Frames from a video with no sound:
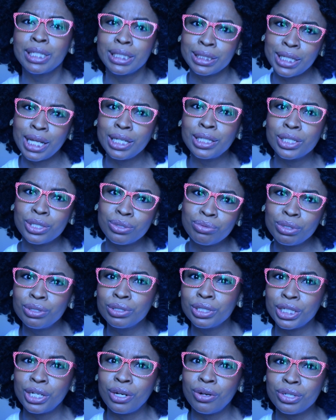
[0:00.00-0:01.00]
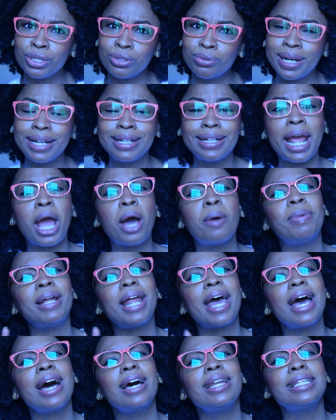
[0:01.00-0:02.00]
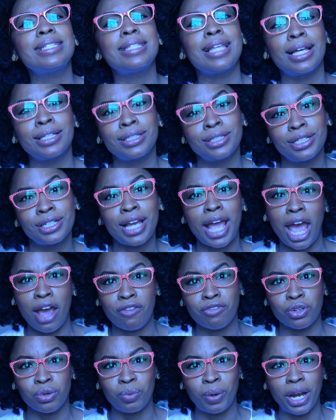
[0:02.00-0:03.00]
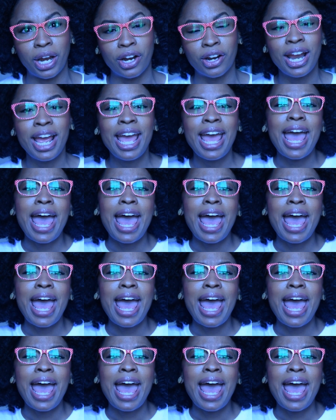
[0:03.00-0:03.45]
that looks real good on you right now, but how does that look after wear?